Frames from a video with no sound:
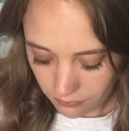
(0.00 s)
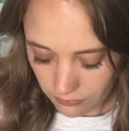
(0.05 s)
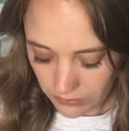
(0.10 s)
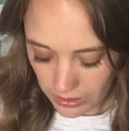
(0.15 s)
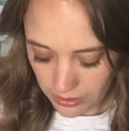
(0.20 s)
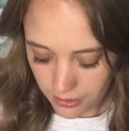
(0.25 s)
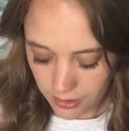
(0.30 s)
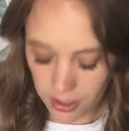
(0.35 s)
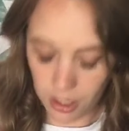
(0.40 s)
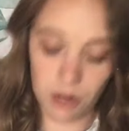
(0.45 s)

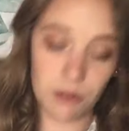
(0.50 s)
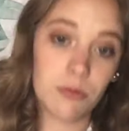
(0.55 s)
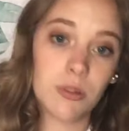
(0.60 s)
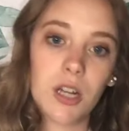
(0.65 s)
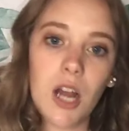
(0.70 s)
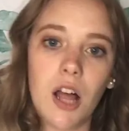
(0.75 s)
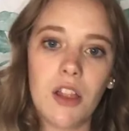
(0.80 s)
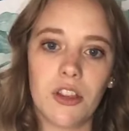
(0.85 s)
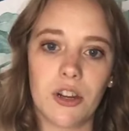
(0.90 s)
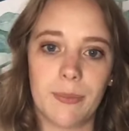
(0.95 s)
you know,
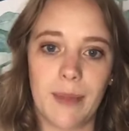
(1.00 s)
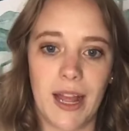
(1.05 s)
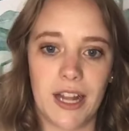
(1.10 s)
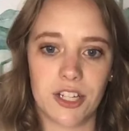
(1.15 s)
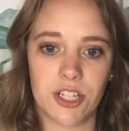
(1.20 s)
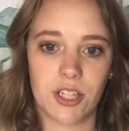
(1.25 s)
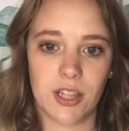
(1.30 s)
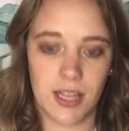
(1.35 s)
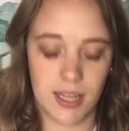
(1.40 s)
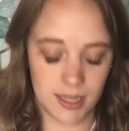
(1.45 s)
color match
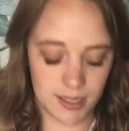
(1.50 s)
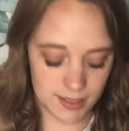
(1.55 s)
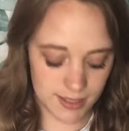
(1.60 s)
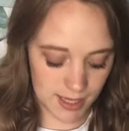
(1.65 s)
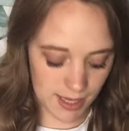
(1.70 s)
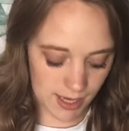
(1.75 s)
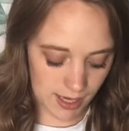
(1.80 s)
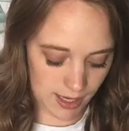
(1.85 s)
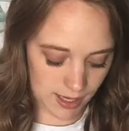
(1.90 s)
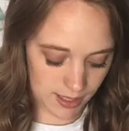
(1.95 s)
things
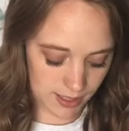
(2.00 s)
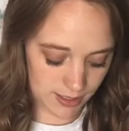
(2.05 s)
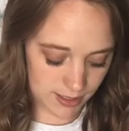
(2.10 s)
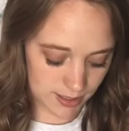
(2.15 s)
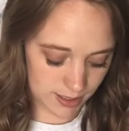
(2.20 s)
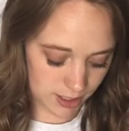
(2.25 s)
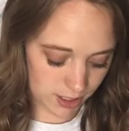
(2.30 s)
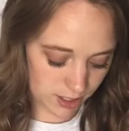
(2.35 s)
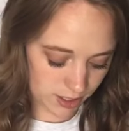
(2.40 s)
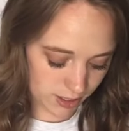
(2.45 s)
and
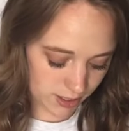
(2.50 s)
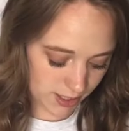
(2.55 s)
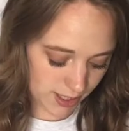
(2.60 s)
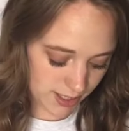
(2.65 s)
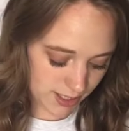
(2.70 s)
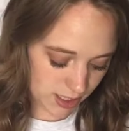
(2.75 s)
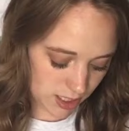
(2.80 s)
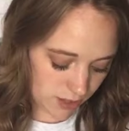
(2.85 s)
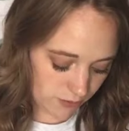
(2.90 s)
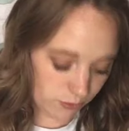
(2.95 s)
get a good
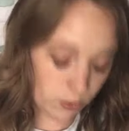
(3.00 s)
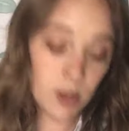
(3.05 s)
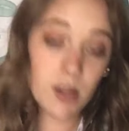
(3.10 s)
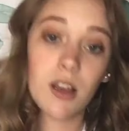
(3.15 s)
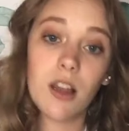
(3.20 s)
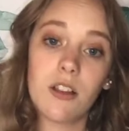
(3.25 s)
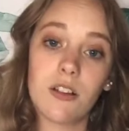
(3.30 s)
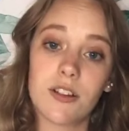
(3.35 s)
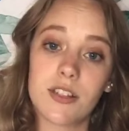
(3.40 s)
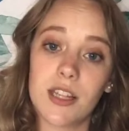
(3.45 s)
idea of what
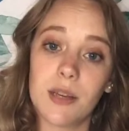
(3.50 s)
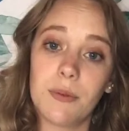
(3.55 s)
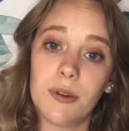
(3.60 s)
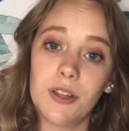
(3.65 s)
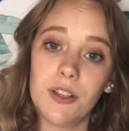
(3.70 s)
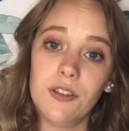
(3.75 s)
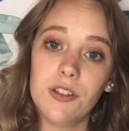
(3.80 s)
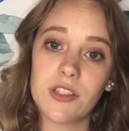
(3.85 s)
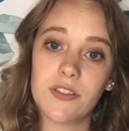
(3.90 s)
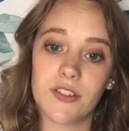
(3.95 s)
colors I want
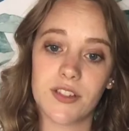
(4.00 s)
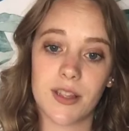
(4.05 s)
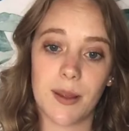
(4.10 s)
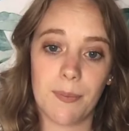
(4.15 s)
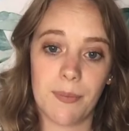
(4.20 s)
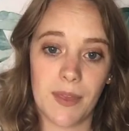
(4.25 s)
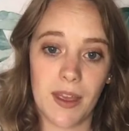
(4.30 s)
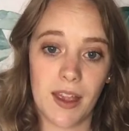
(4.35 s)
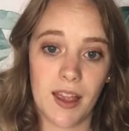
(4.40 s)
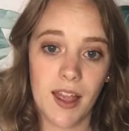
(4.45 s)
to use for
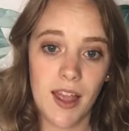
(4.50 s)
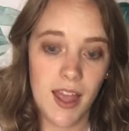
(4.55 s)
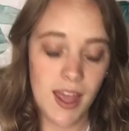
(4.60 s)
something.